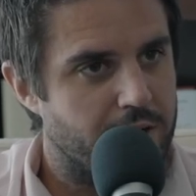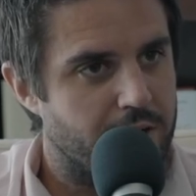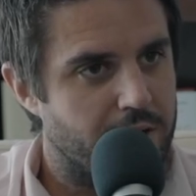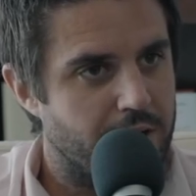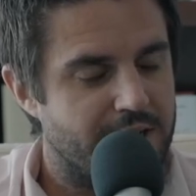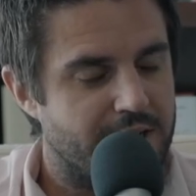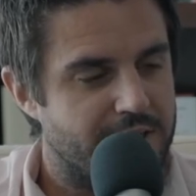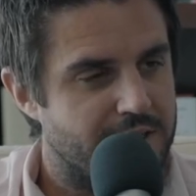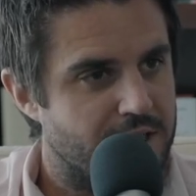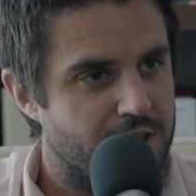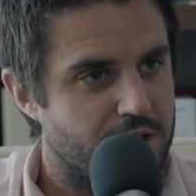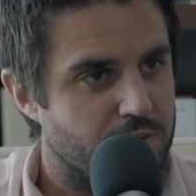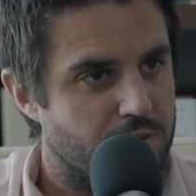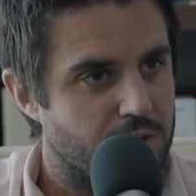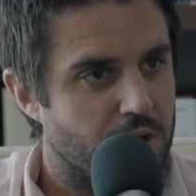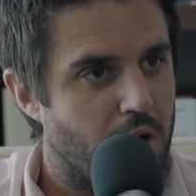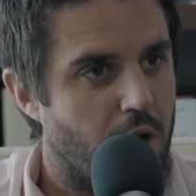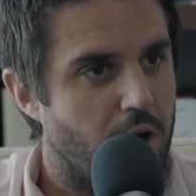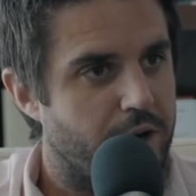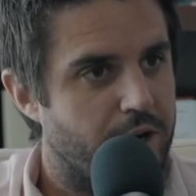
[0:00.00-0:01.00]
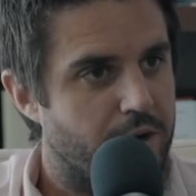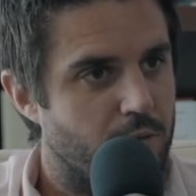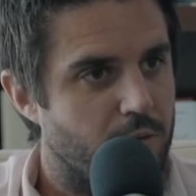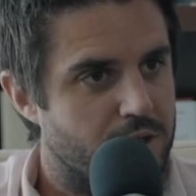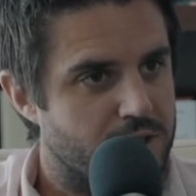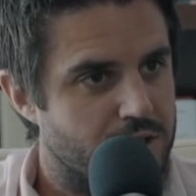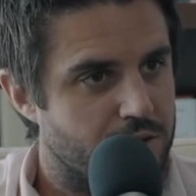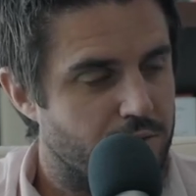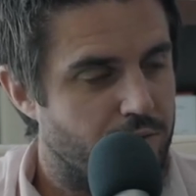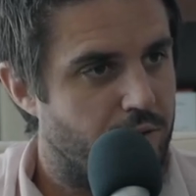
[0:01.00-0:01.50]
not disregarding
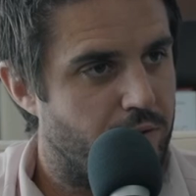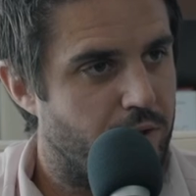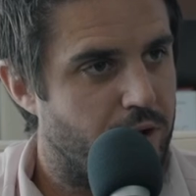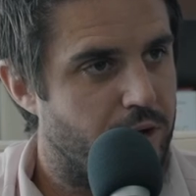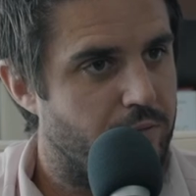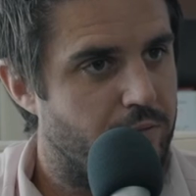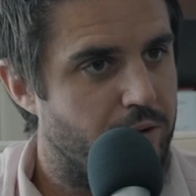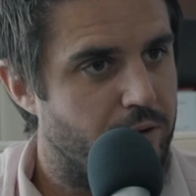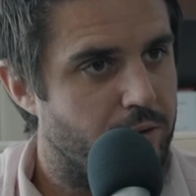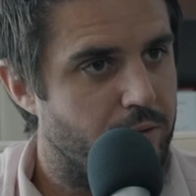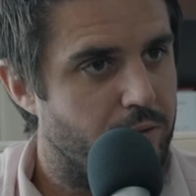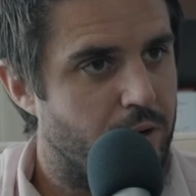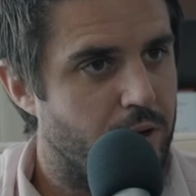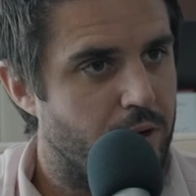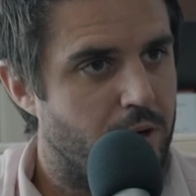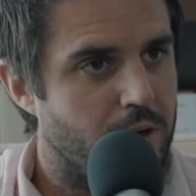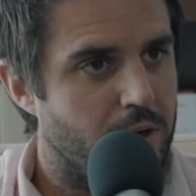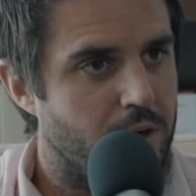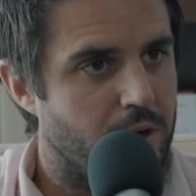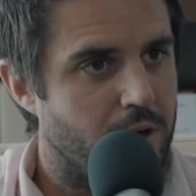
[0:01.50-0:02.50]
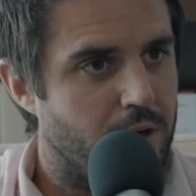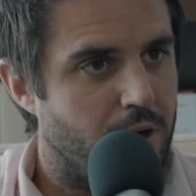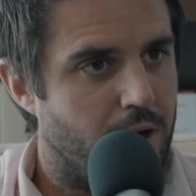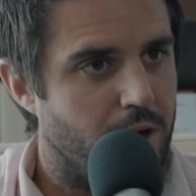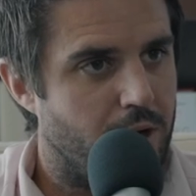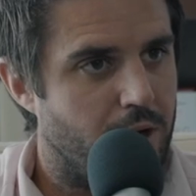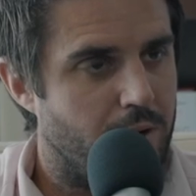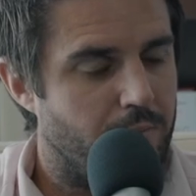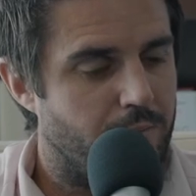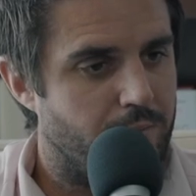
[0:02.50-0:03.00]
what's in front of you,
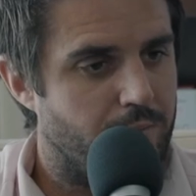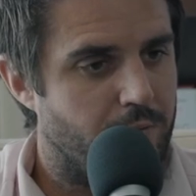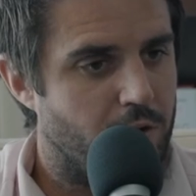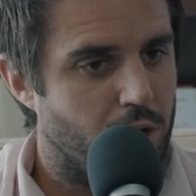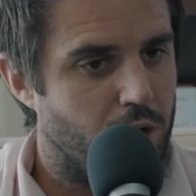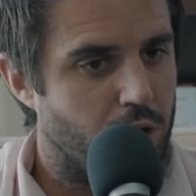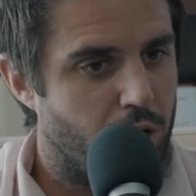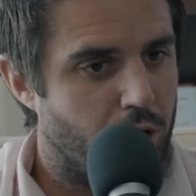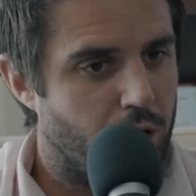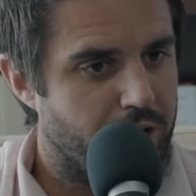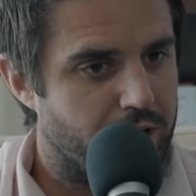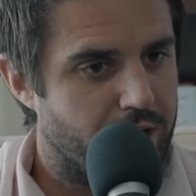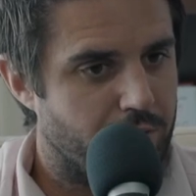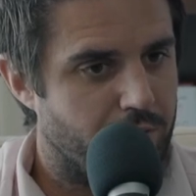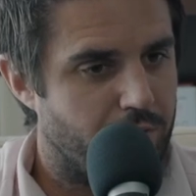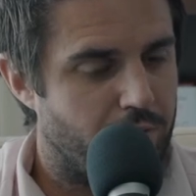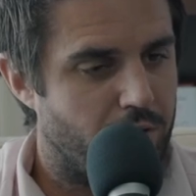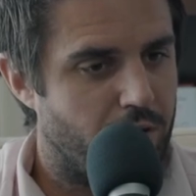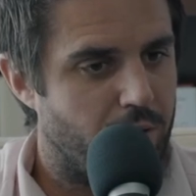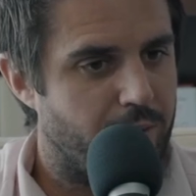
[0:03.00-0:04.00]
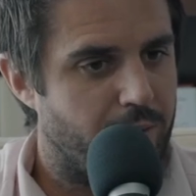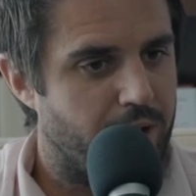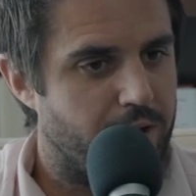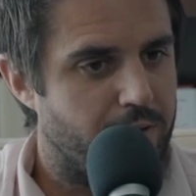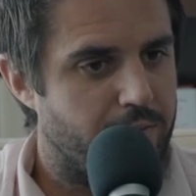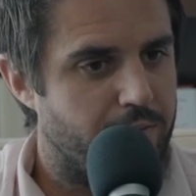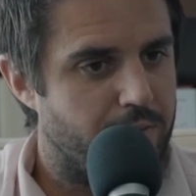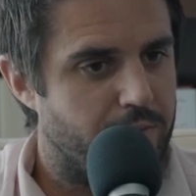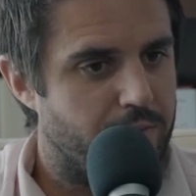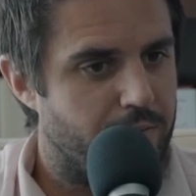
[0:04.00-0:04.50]
um, learning from it,